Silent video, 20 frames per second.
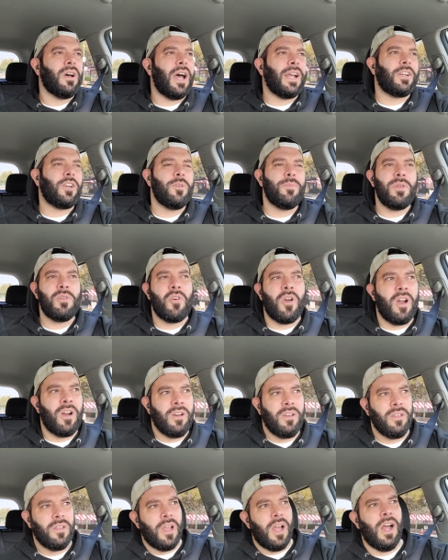I could be
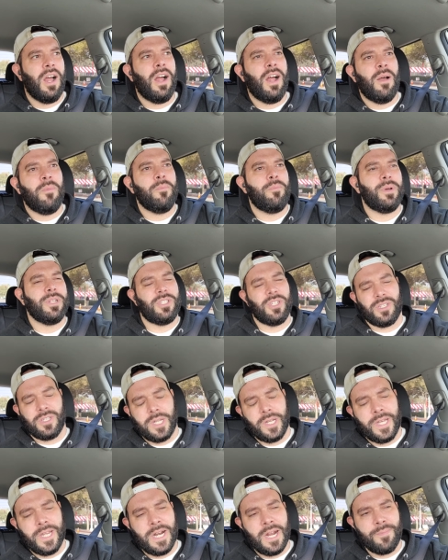wrong, um, but just
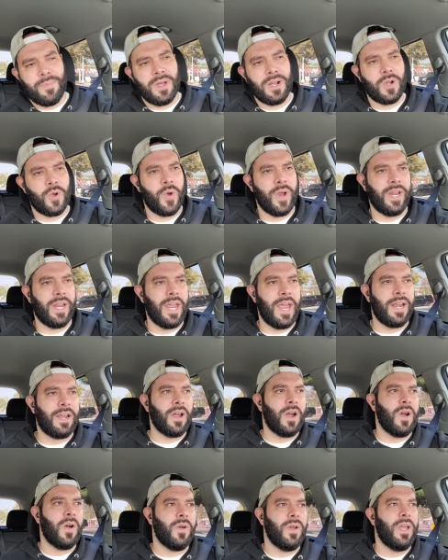look it up on
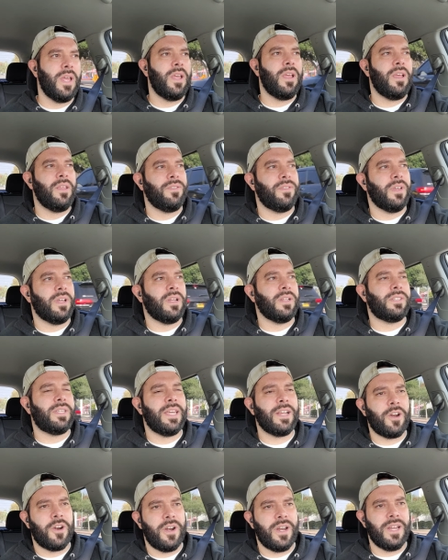CoinGecko. The
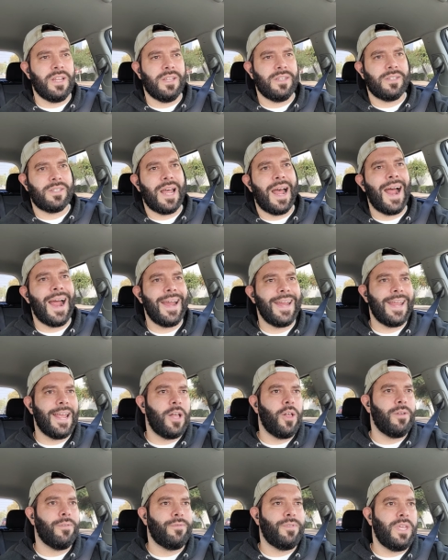ticker is
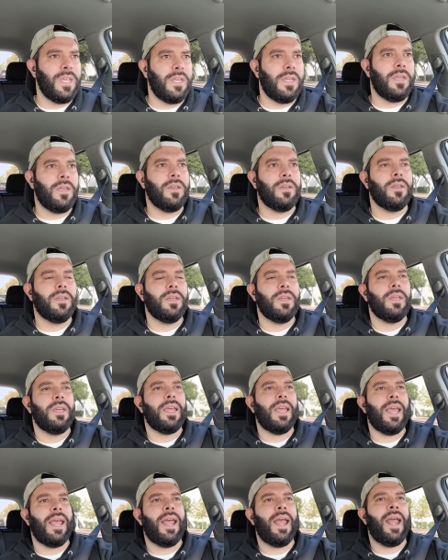ILV
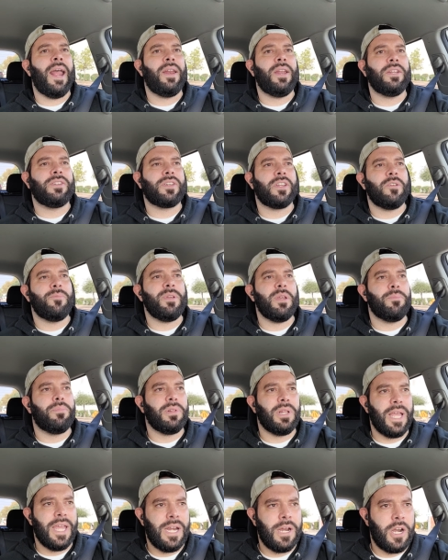and it's going to be a
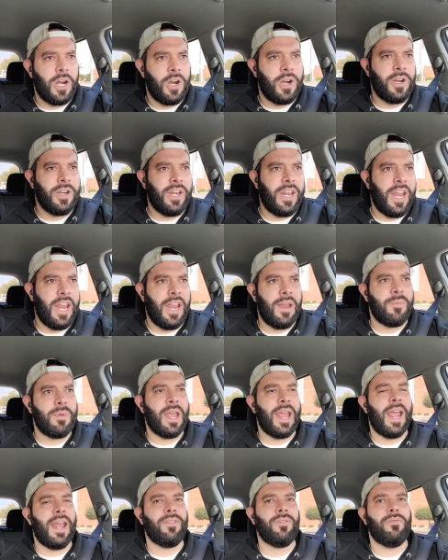play to earn game
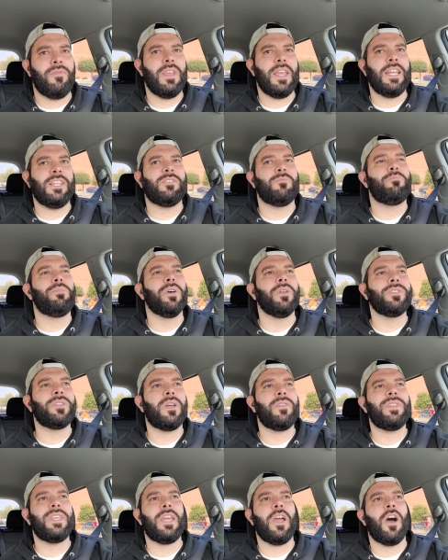and it's built
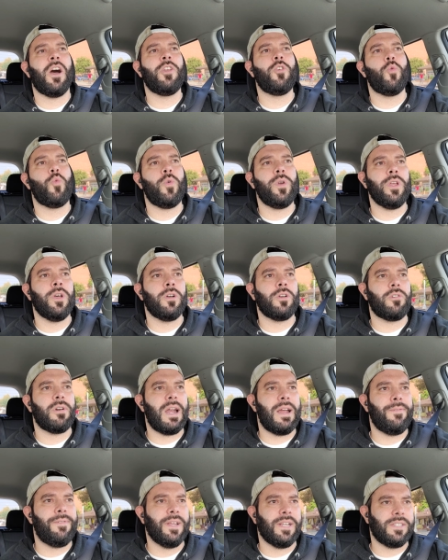on the unreal
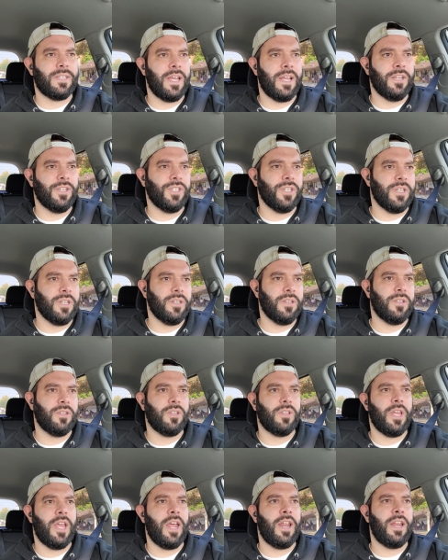graphics engine
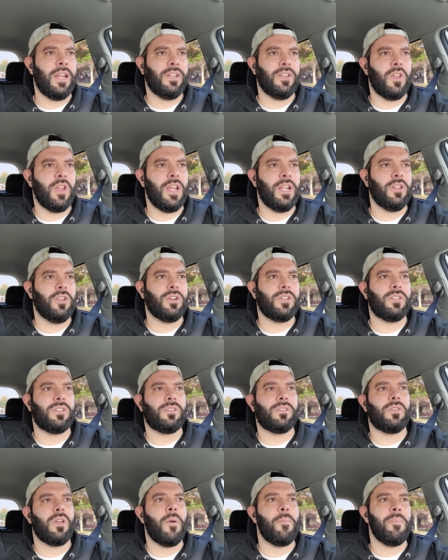and it, it
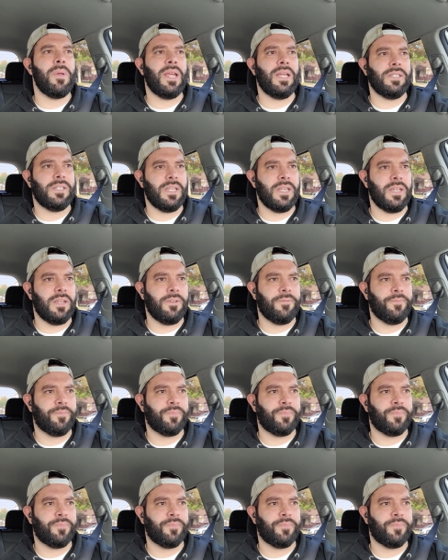looks amazing